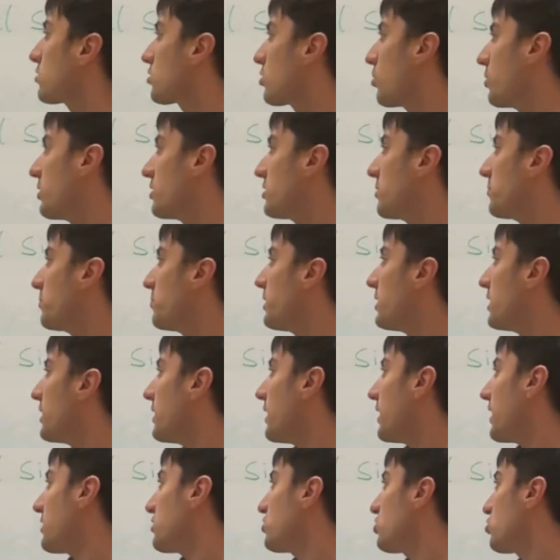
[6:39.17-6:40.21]
going to
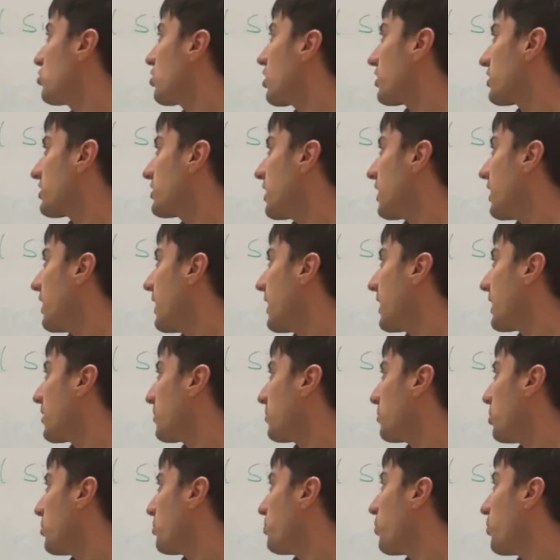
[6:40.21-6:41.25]
be a struct
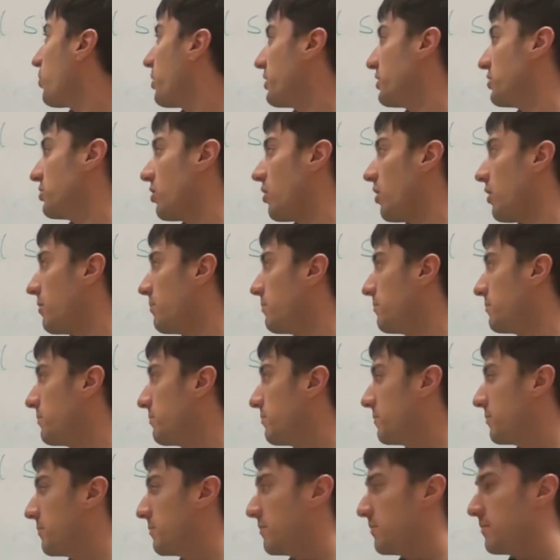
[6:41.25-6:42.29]
animal pointer.
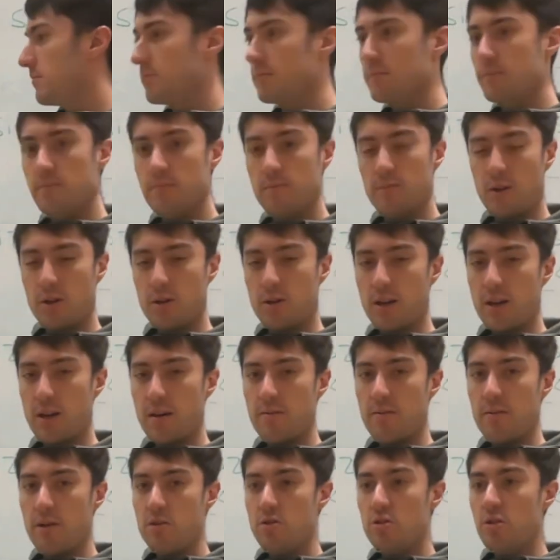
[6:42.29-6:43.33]
Okay,
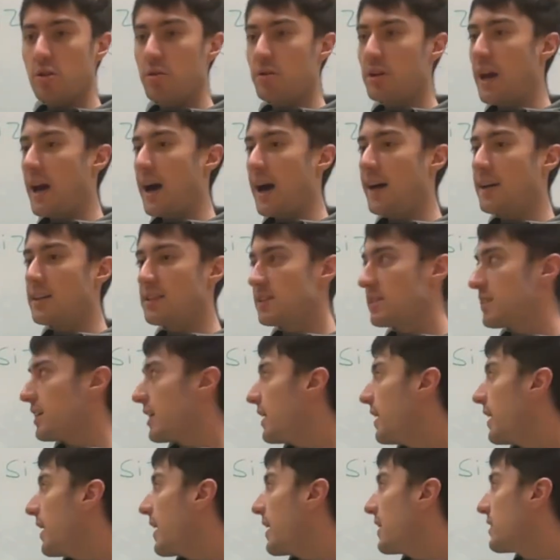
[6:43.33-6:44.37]
so you cast
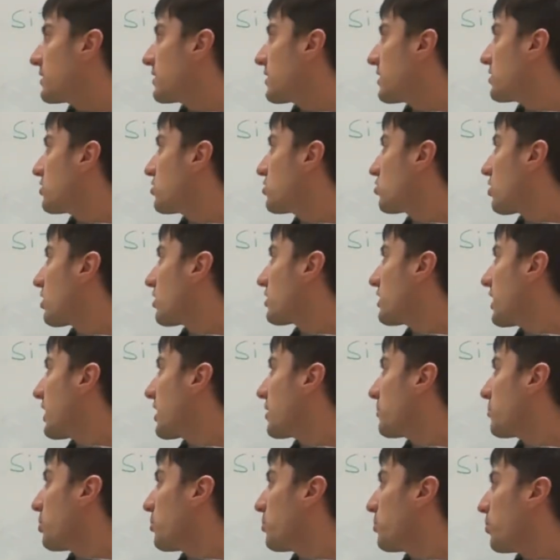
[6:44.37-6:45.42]
it as a struct
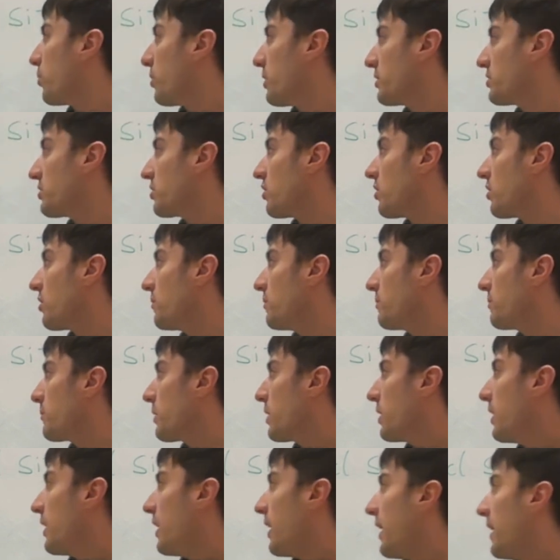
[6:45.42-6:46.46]
animal pointer
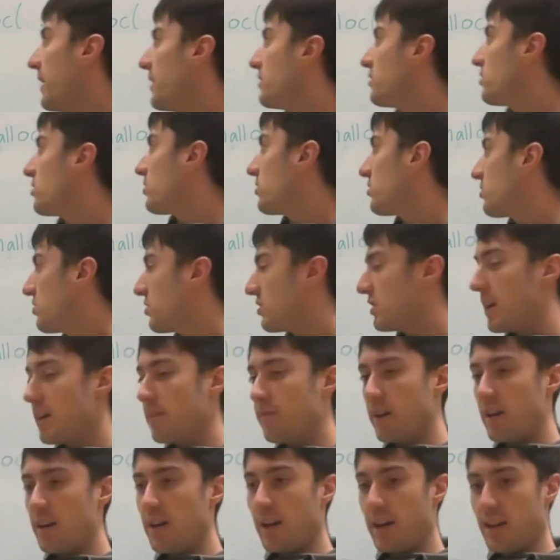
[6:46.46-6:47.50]
and save
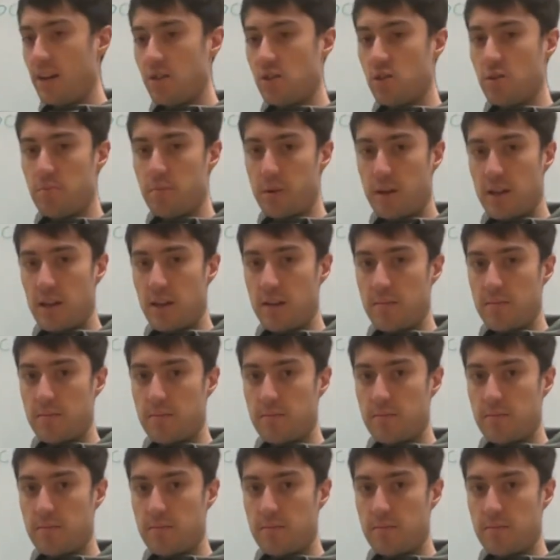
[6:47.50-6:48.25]
it into P.